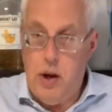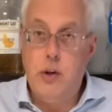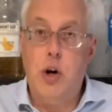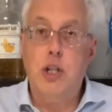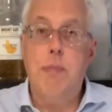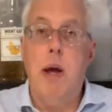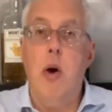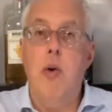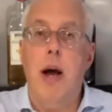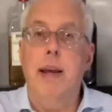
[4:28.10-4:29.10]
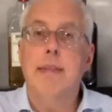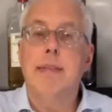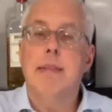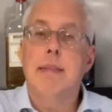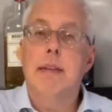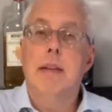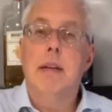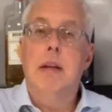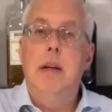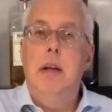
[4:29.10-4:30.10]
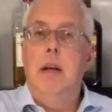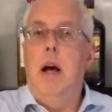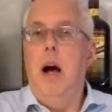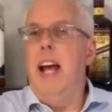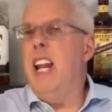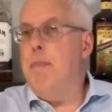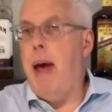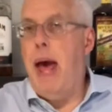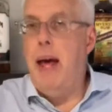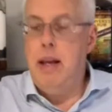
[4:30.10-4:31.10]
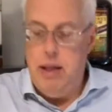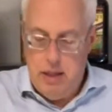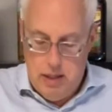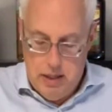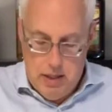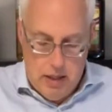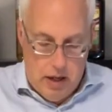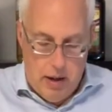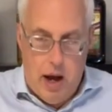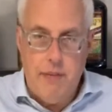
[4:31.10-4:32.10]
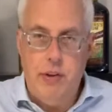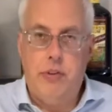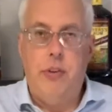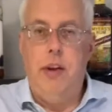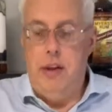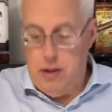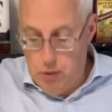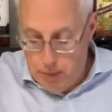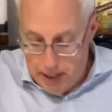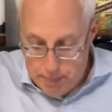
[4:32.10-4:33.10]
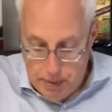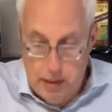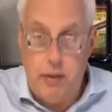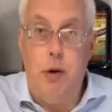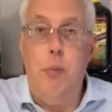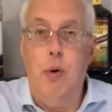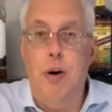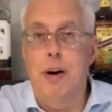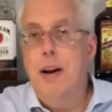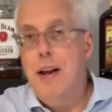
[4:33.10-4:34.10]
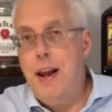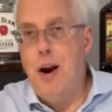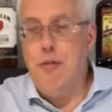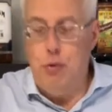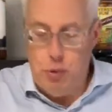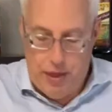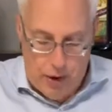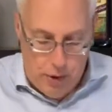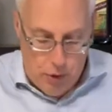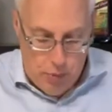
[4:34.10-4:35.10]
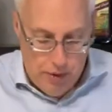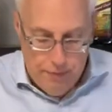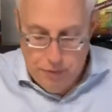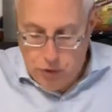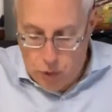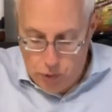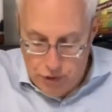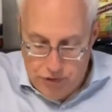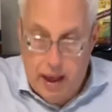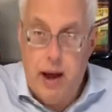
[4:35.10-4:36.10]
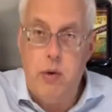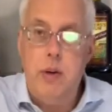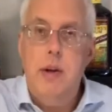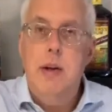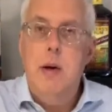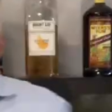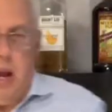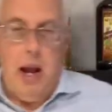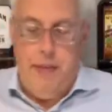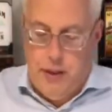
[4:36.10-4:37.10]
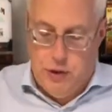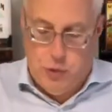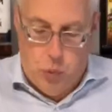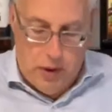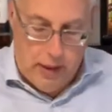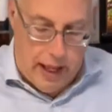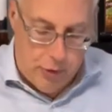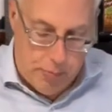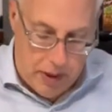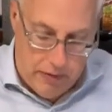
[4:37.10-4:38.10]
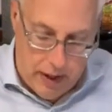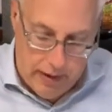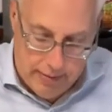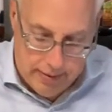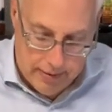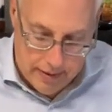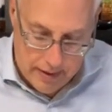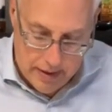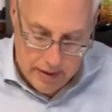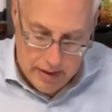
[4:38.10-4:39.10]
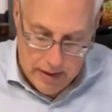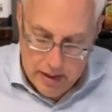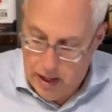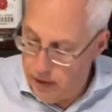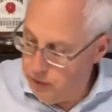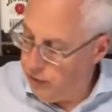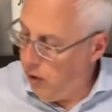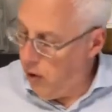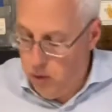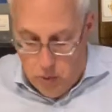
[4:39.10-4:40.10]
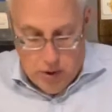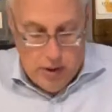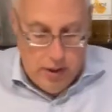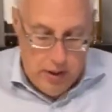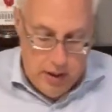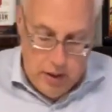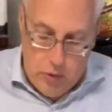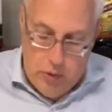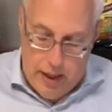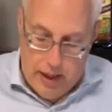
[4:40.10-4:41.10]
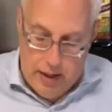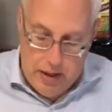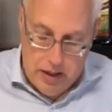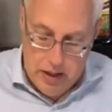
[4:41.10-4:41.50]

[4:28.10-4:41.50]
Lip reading: crushed my own ice in a bag. Obviously, you might be a little more careful with how you dole this out. And then just one last bit of ice. And so you then